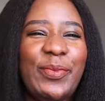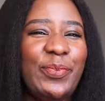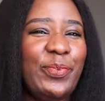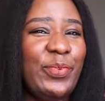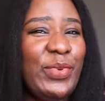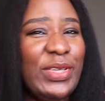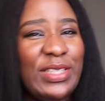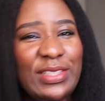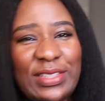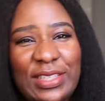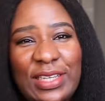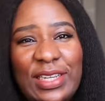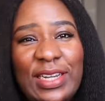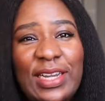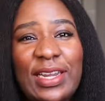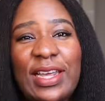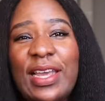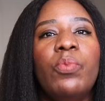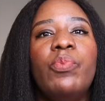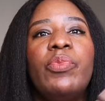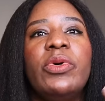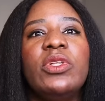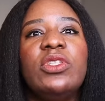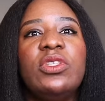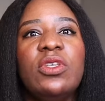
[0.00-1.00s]
Basically,
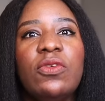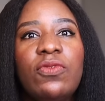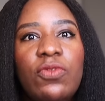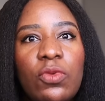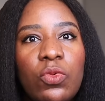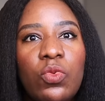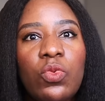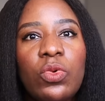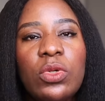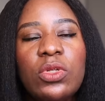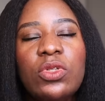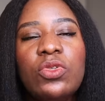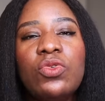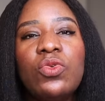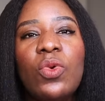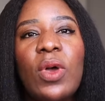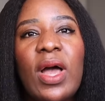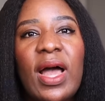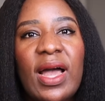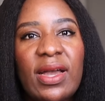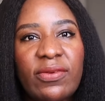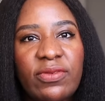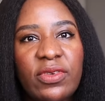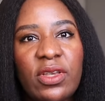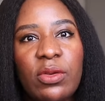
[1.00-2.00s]
but if you want to
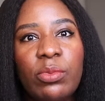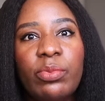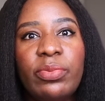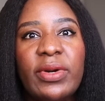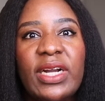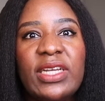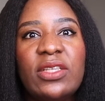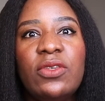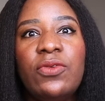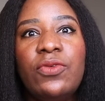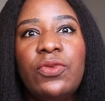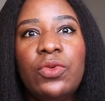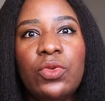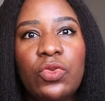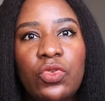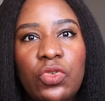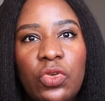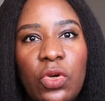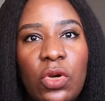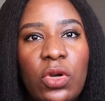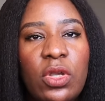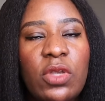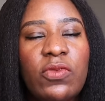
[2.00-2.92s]
have a bright future,